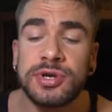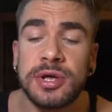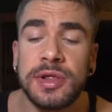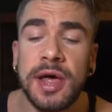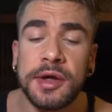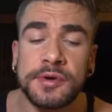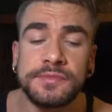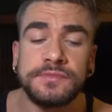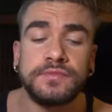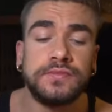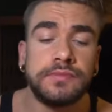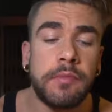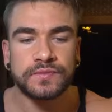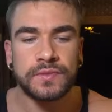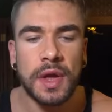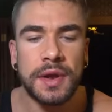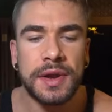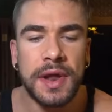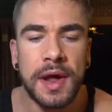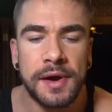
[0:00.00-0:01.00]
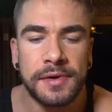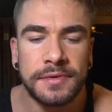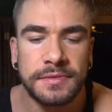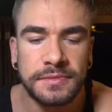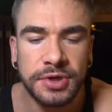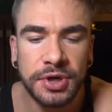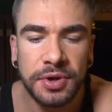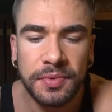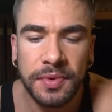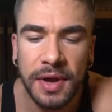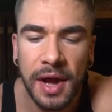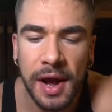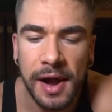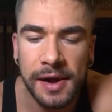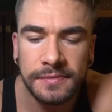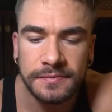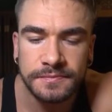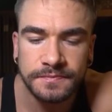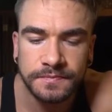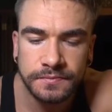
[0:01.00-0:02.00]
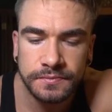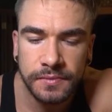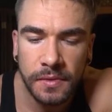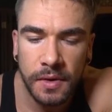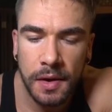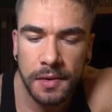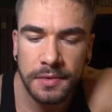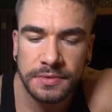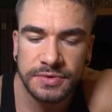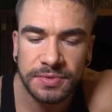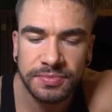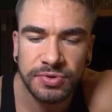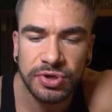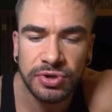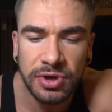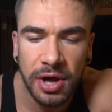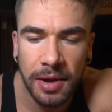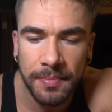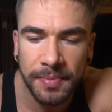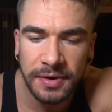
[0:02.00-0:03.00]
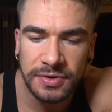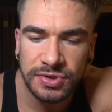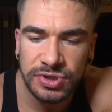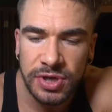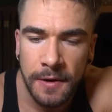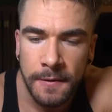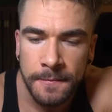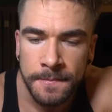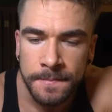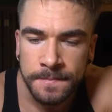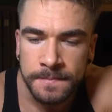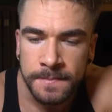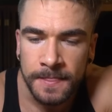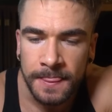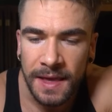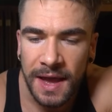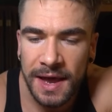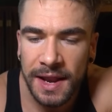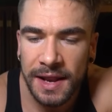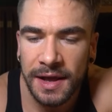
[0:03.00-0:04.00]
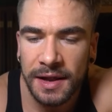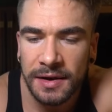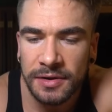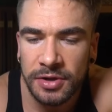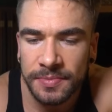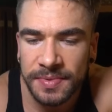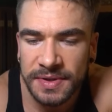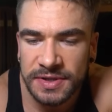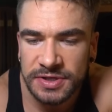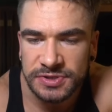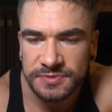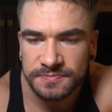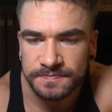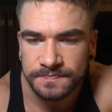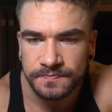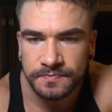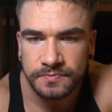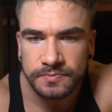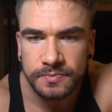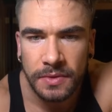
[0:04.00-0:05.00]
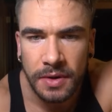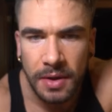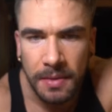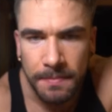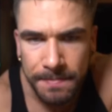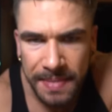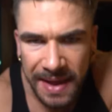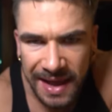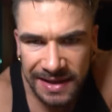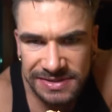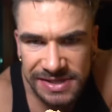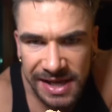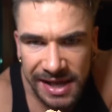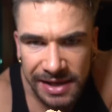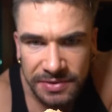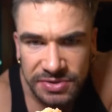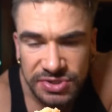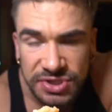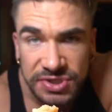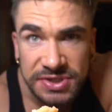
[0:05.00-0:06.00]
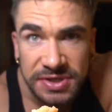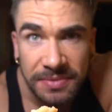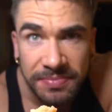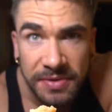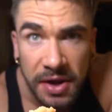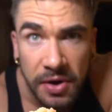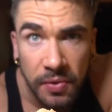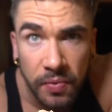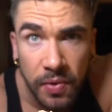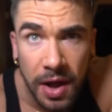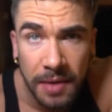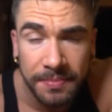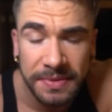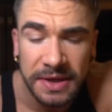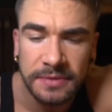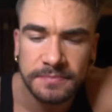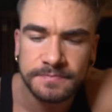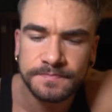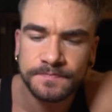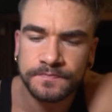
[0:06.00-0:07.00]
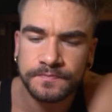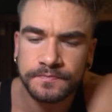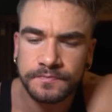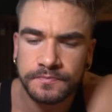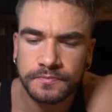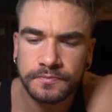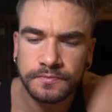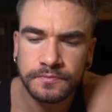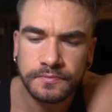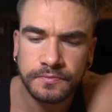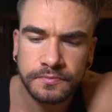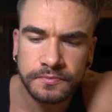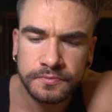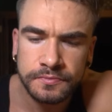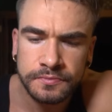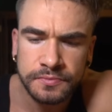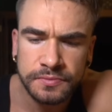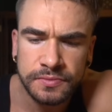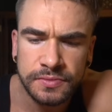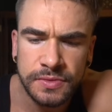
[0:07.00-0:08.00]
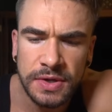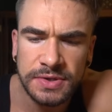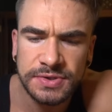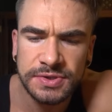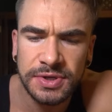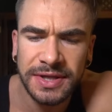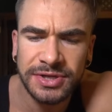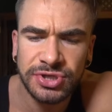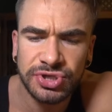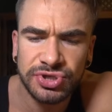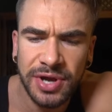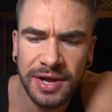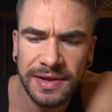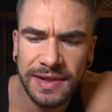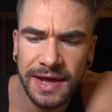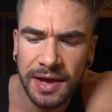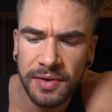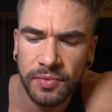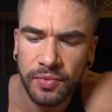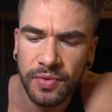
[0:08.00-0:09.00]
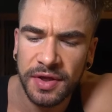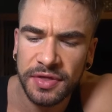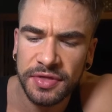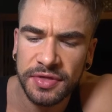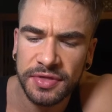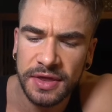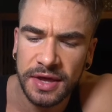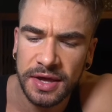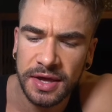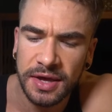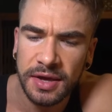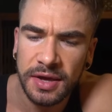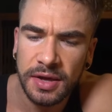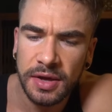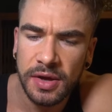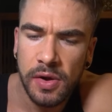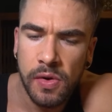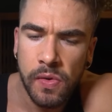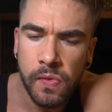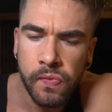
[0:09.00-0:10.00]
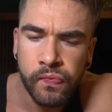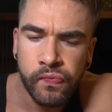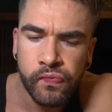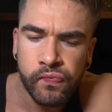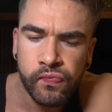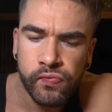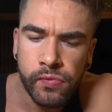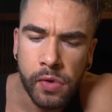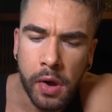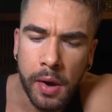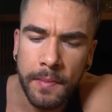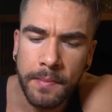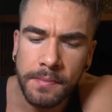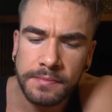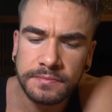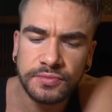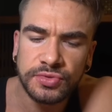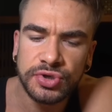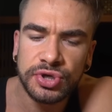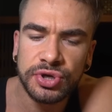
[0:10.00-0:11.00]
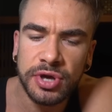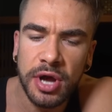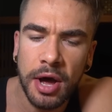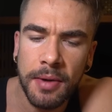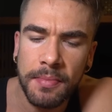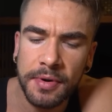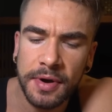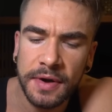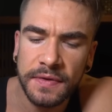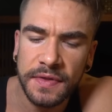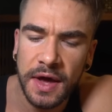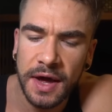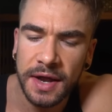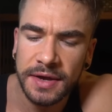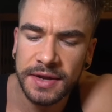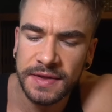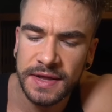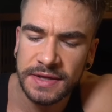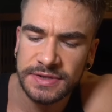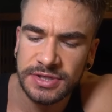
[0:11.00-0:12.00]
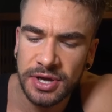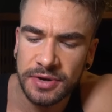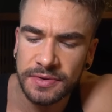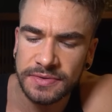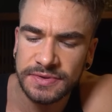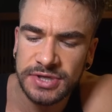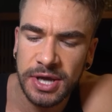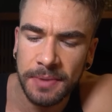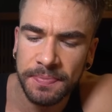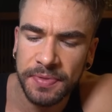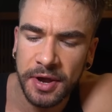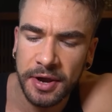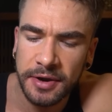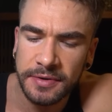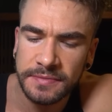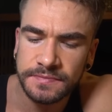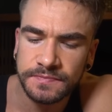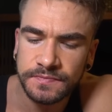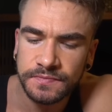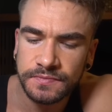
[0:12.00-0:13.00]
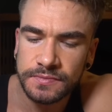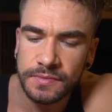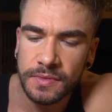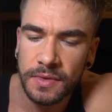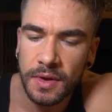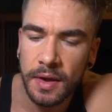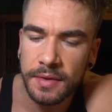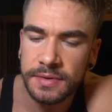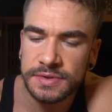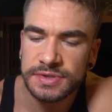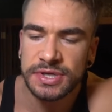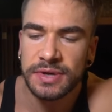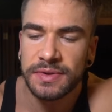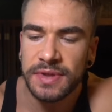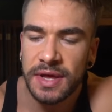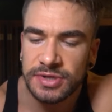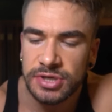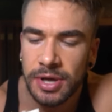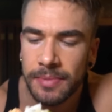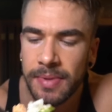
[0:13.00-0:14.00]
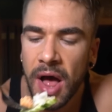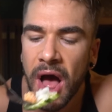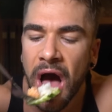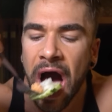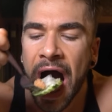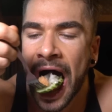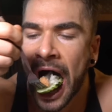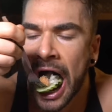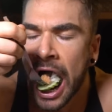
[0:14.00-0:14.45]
I like. Now here we got some cucumbers, and I got a little bit of this pate, which is some kind of raw meat. So let's try that with the cucumber and the onion that's always up there. See what that's all about.